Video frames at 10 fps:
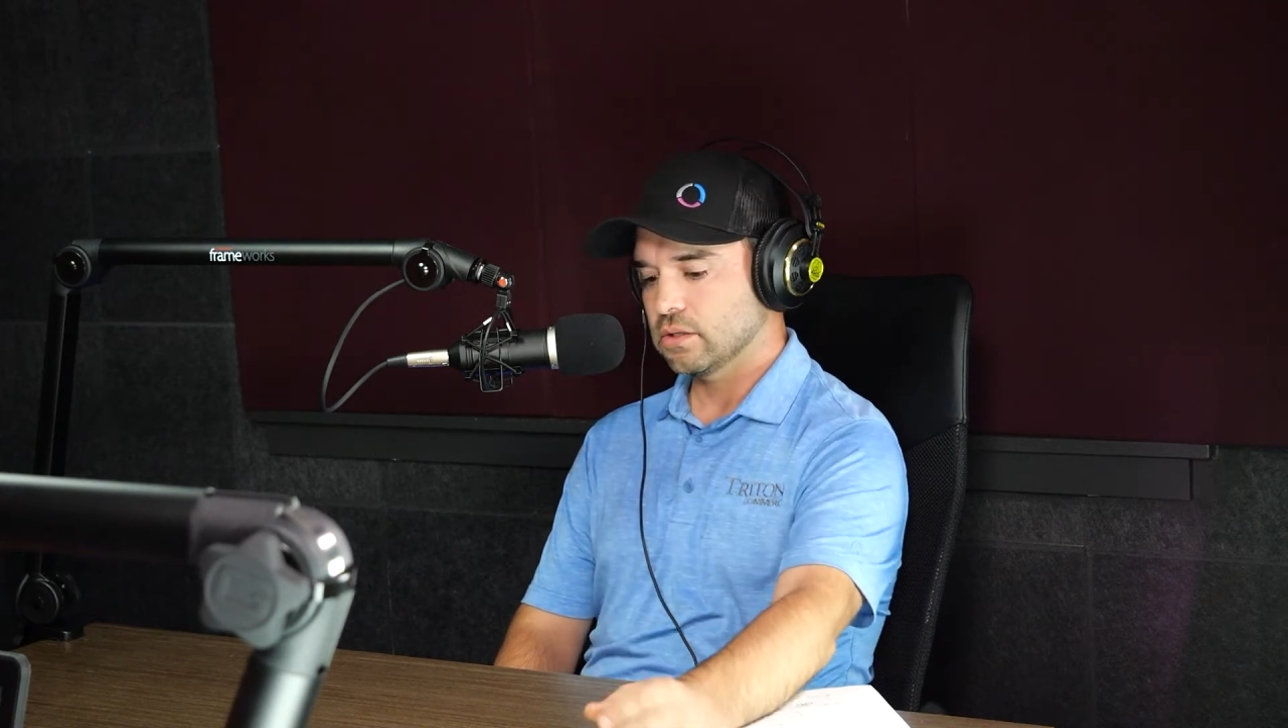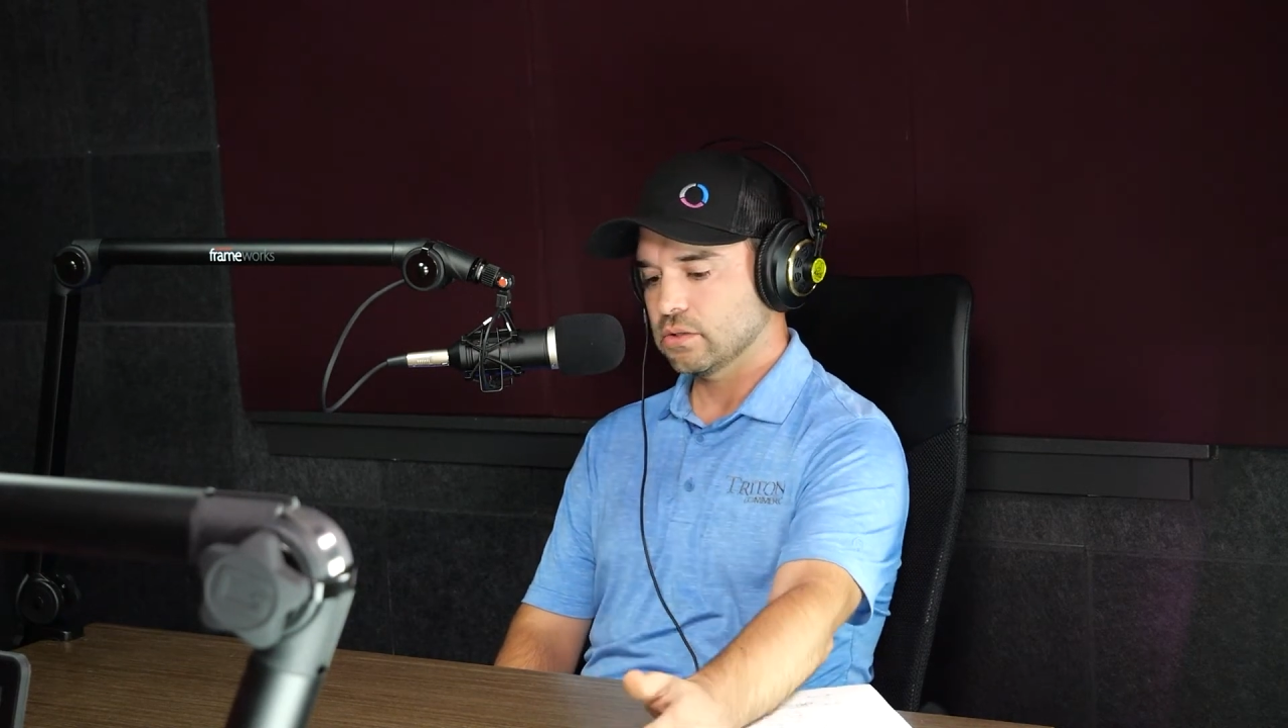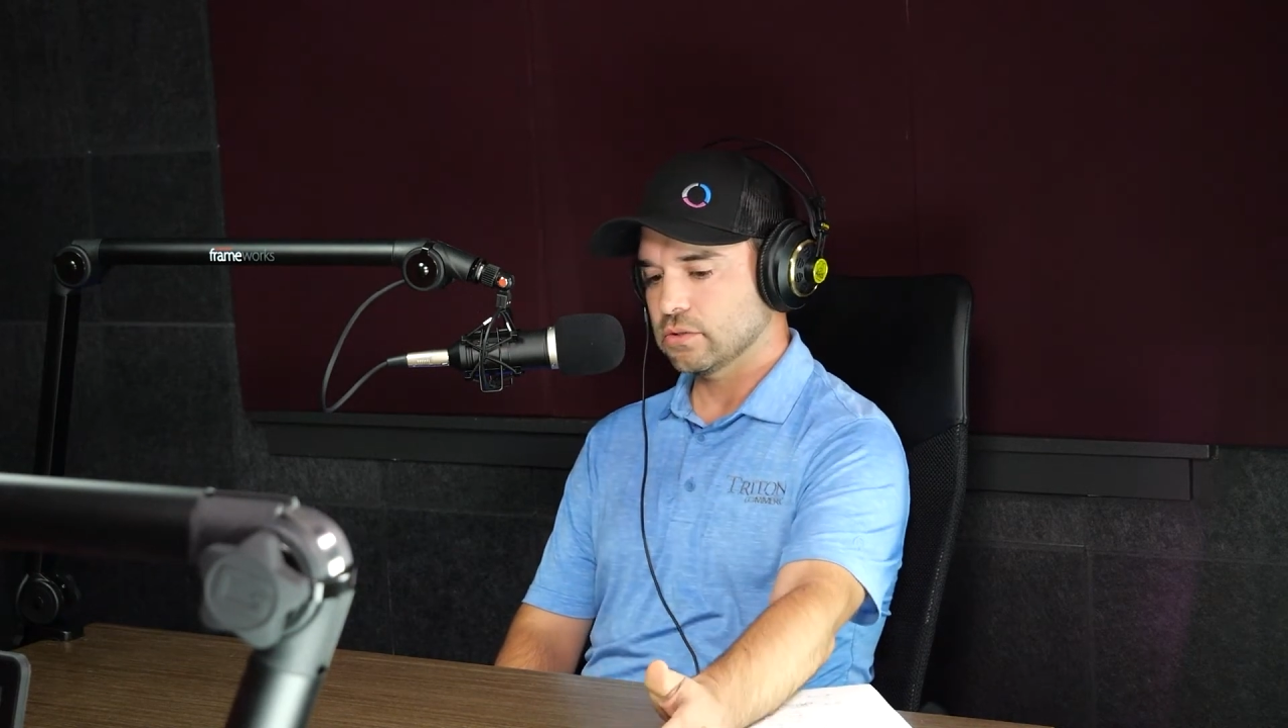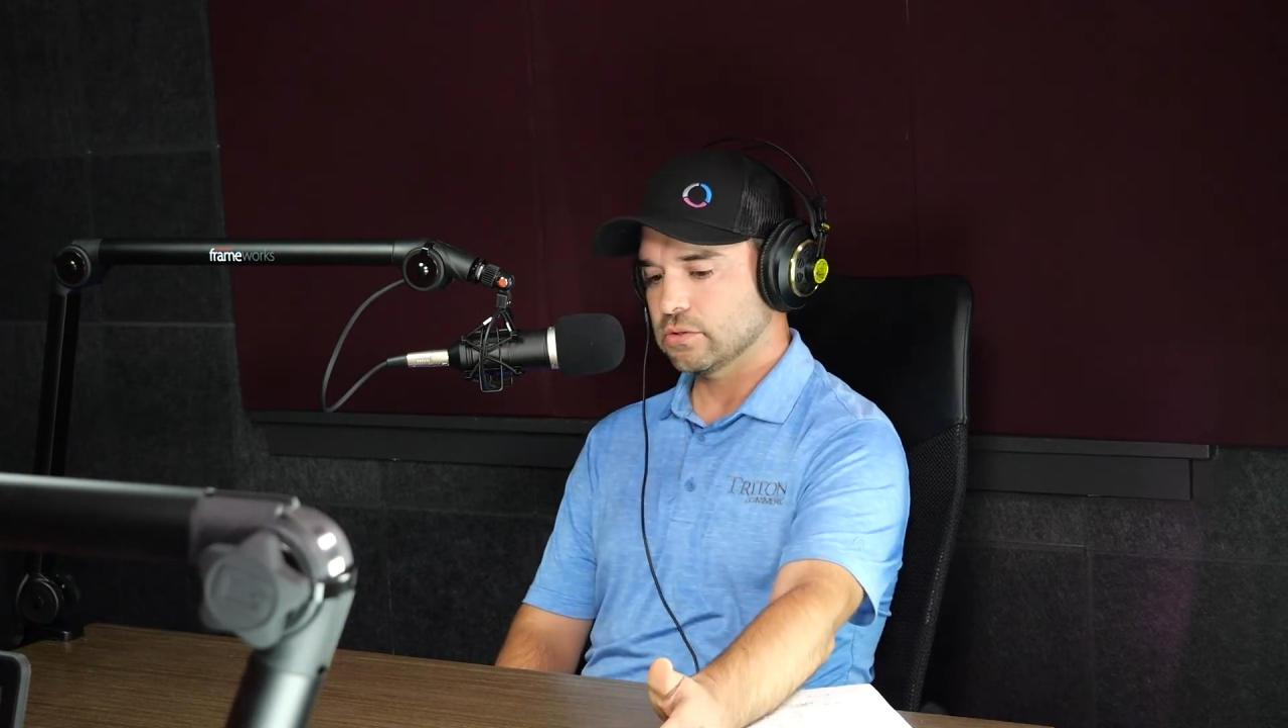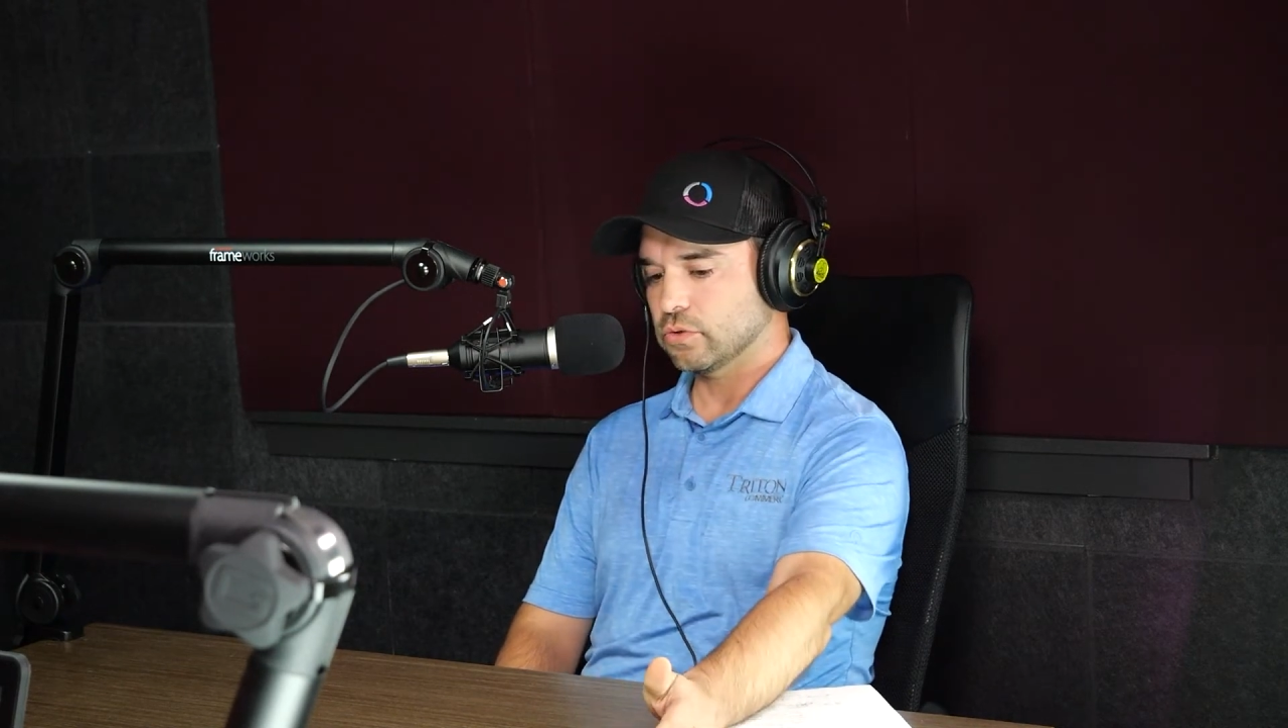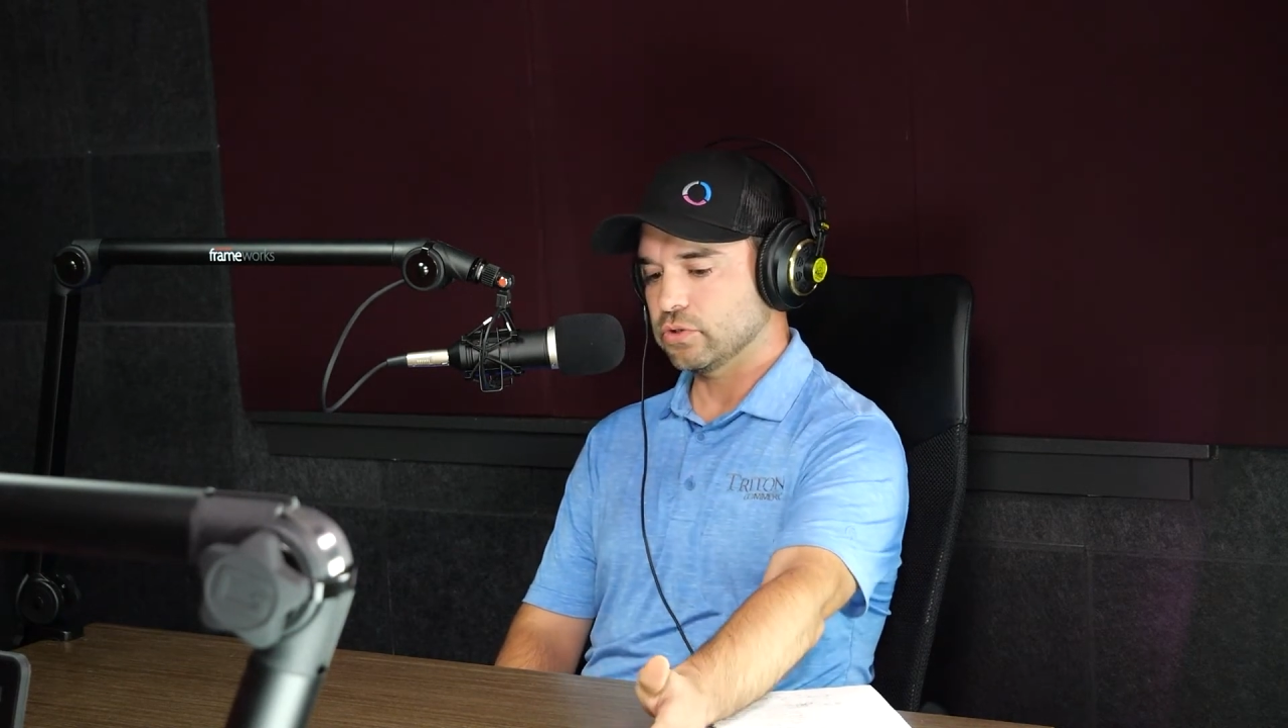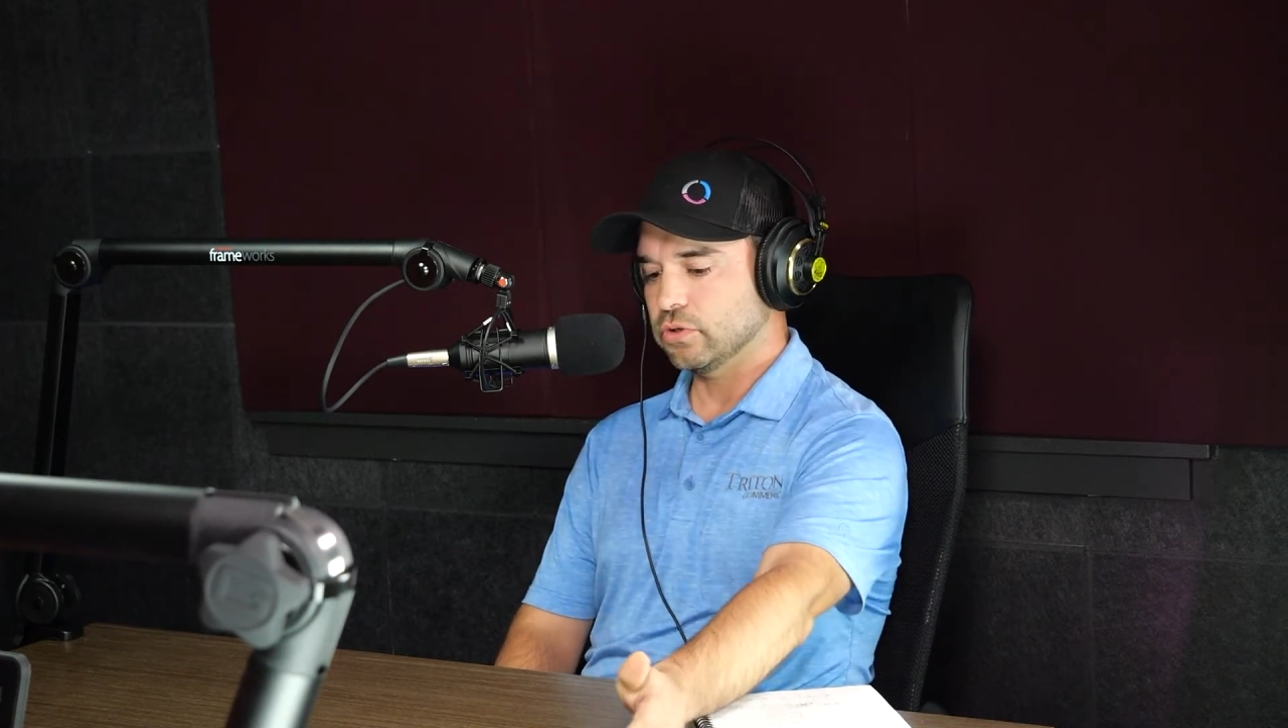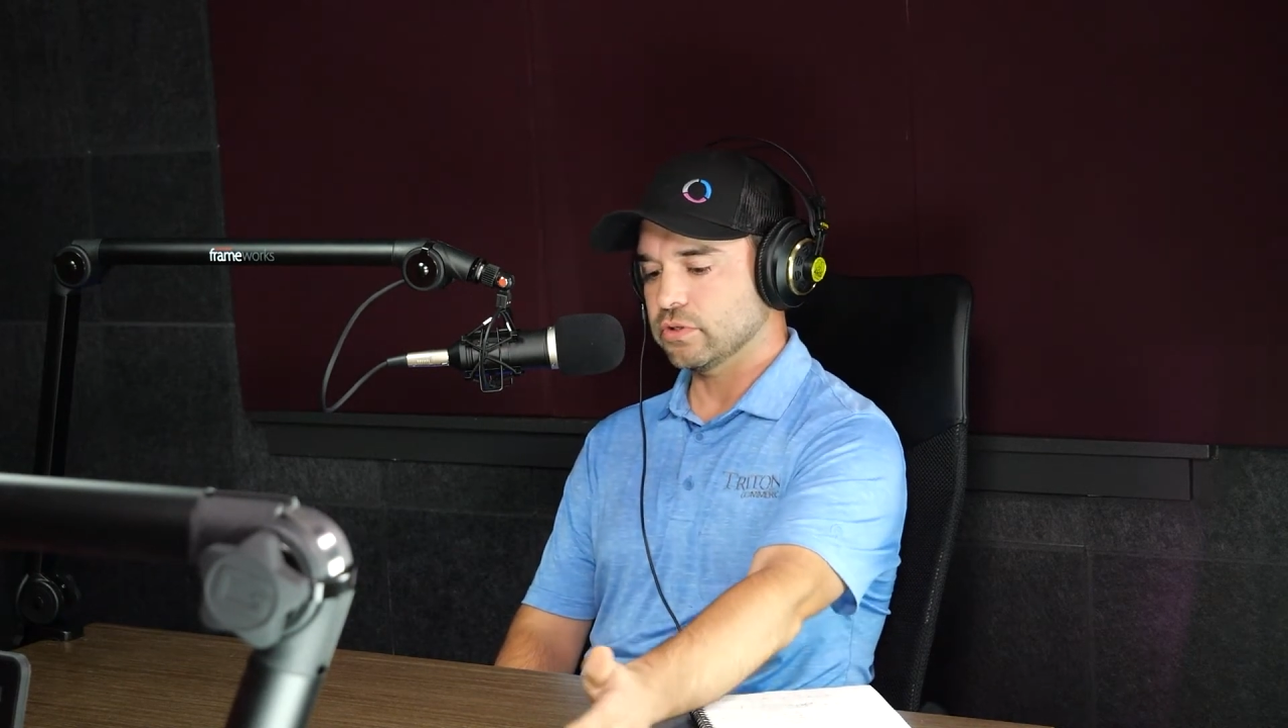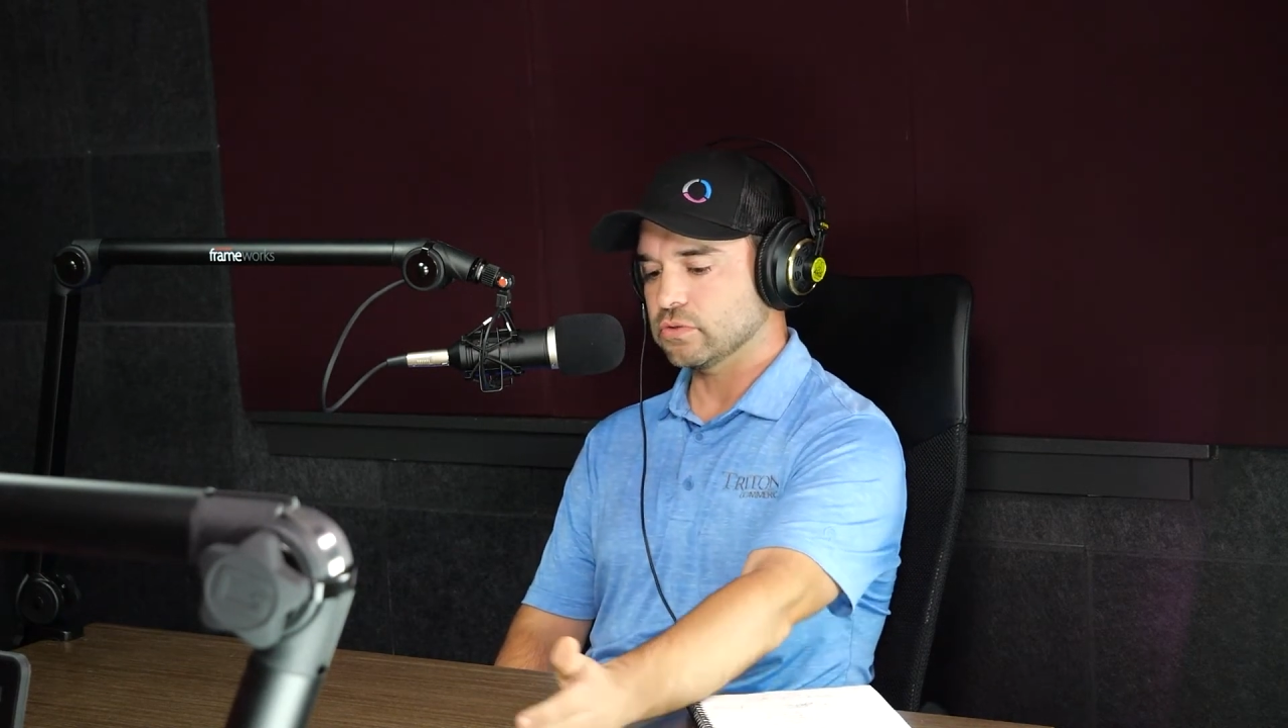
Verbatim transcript: So you're just